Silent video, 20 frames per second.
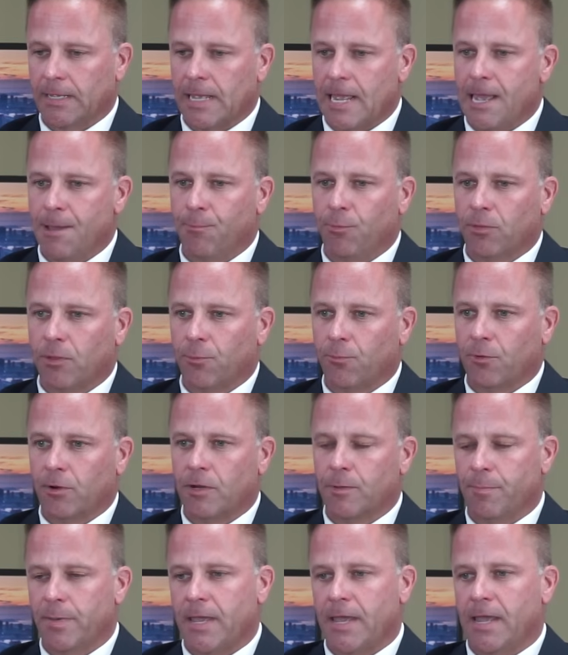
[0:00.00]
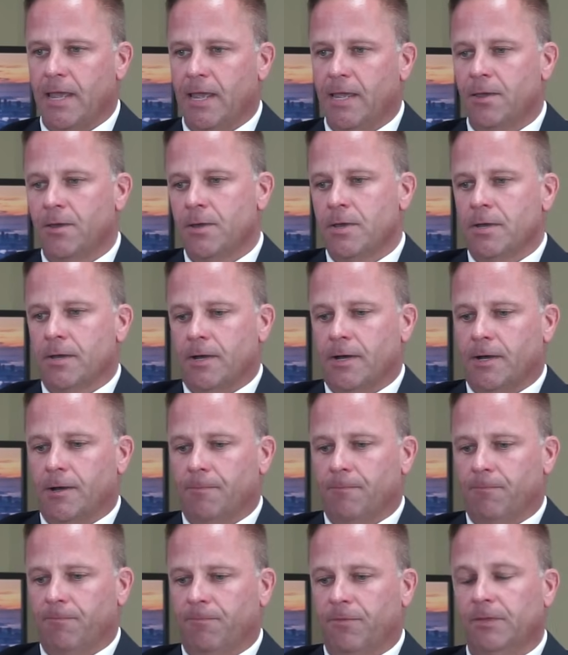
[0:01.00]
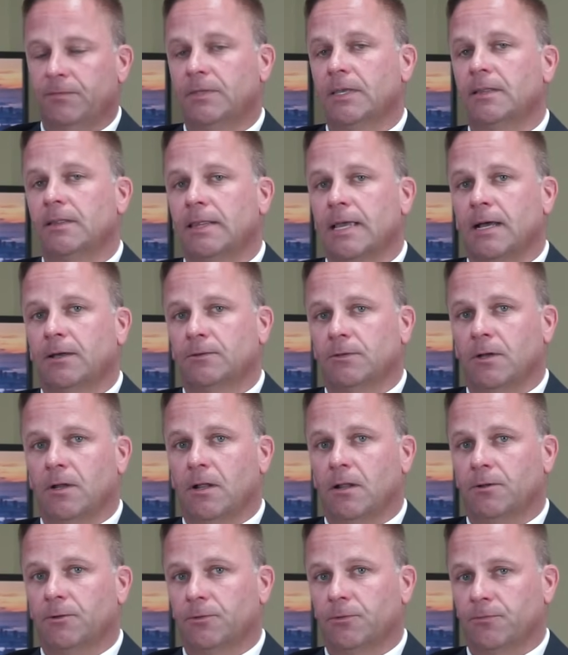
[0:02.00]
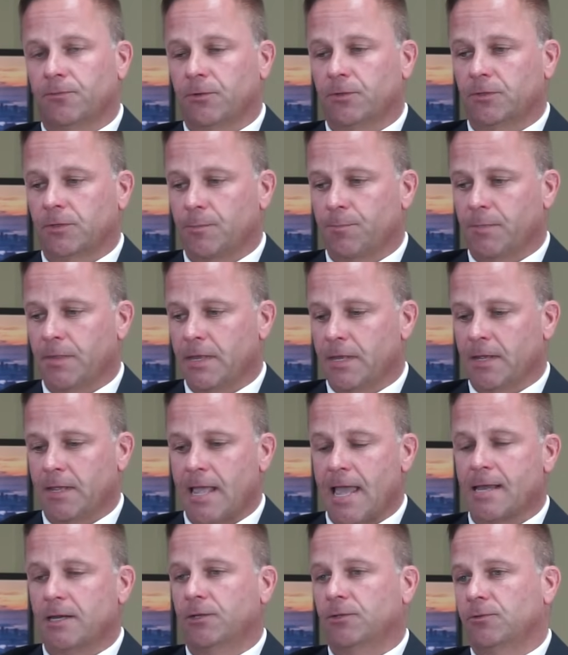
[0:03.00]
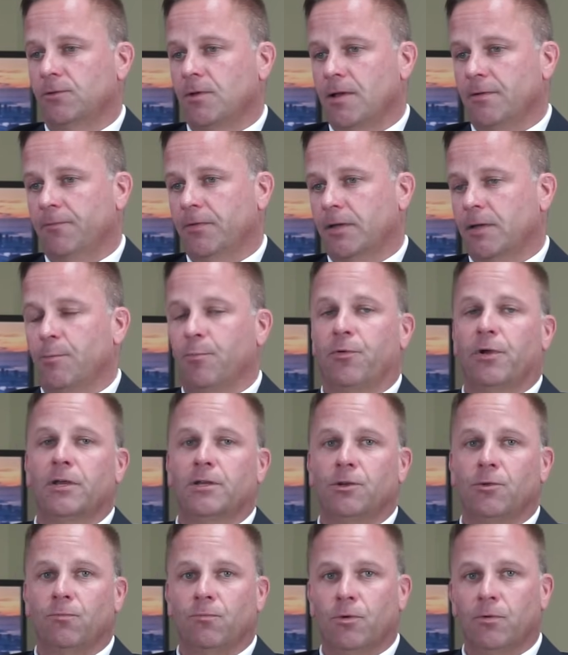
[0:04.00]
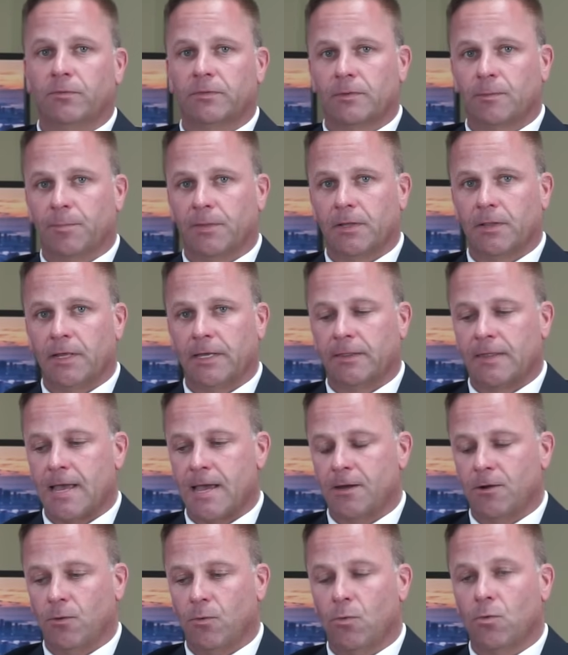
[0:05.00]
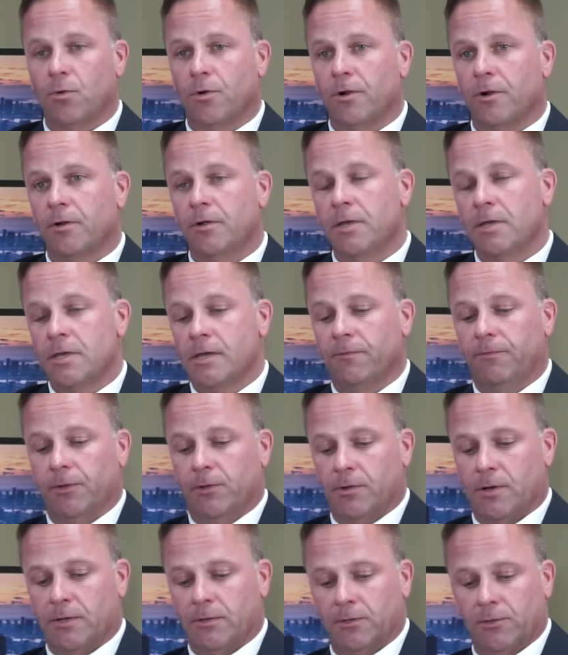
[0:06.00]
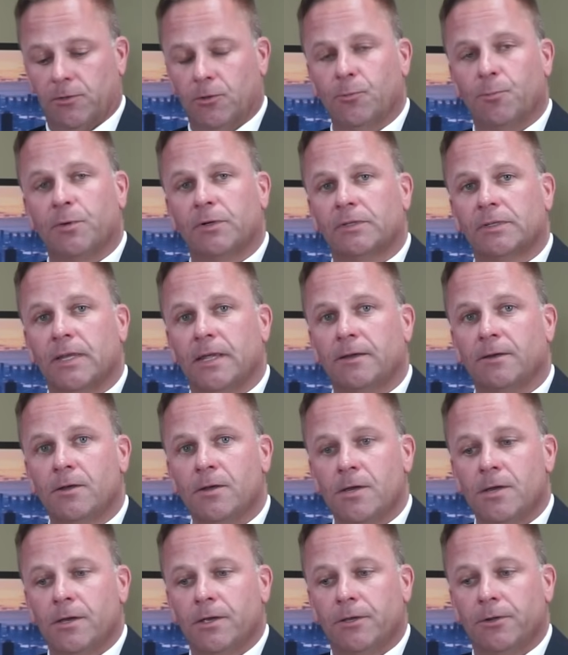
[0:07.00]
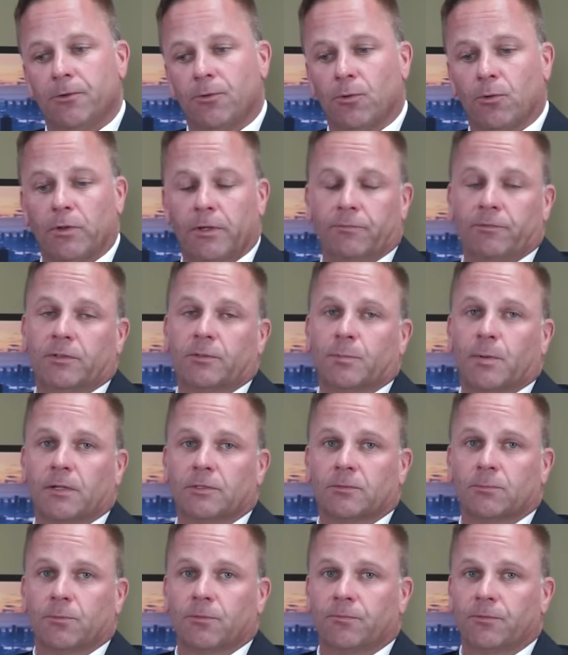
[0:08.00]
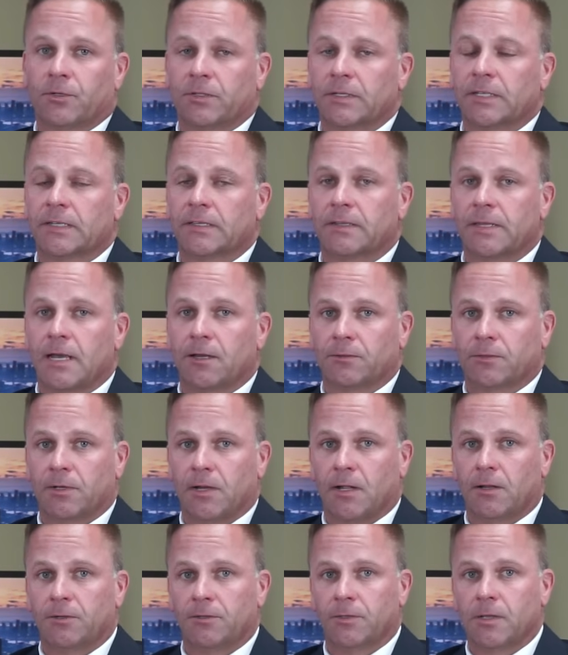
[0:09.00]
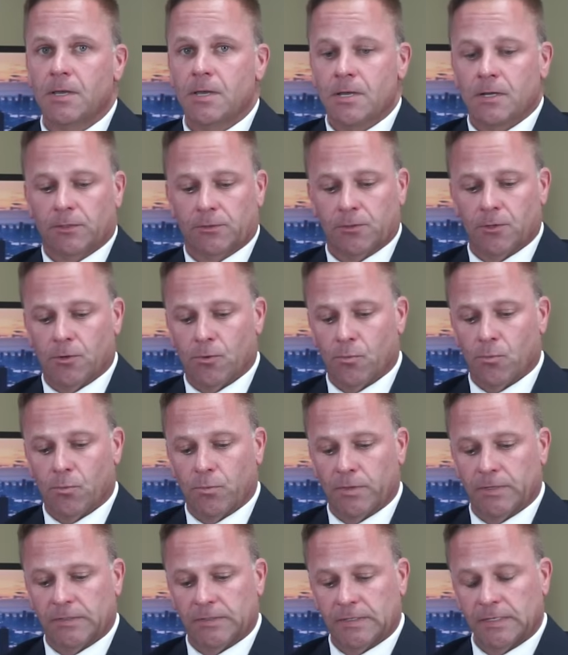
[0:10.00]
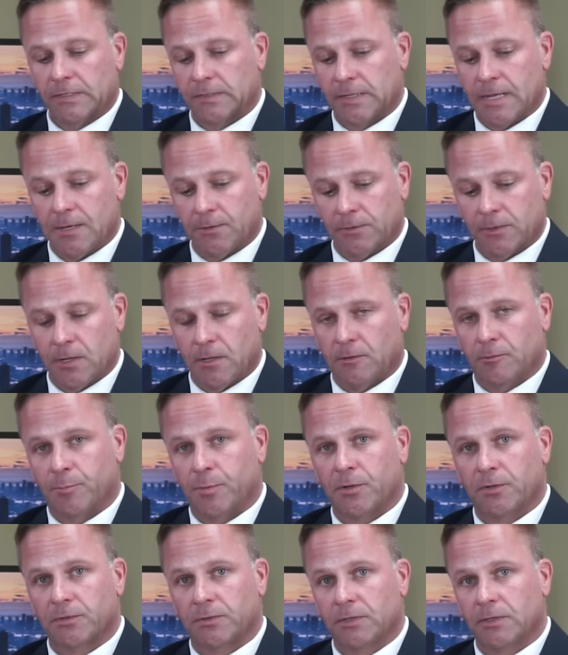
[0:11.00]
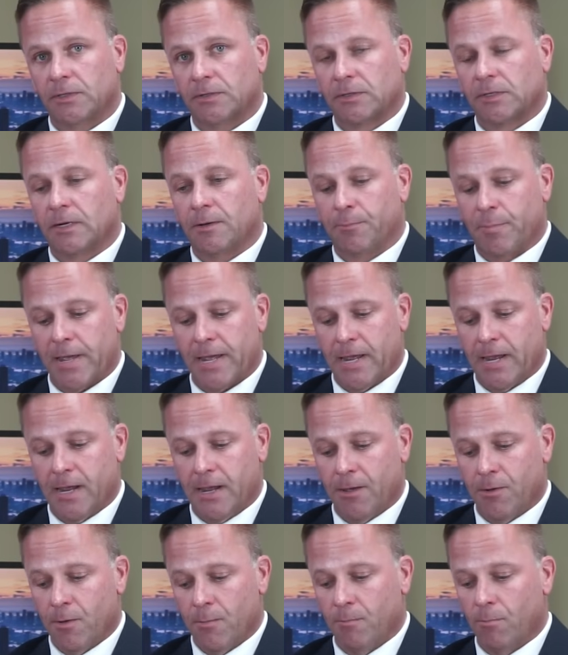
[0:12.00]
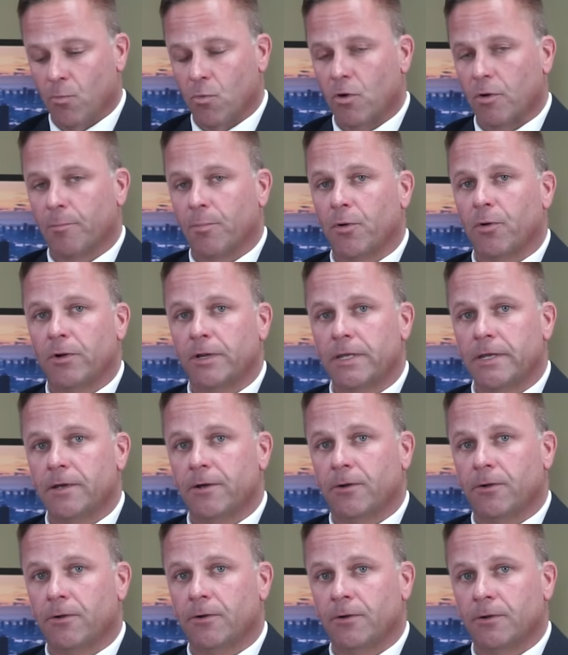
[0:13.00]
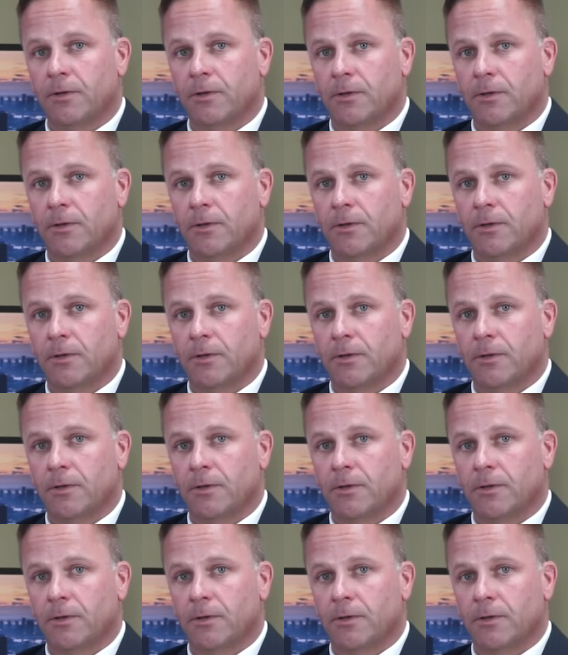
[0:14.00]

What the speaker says: gamble that we're going to pay $15,000 for something catastrophic, a brand new roof, something like that, or if you go down to 2%, you're only responsible for $6,000. So the $6,000 person is going to pay more per year,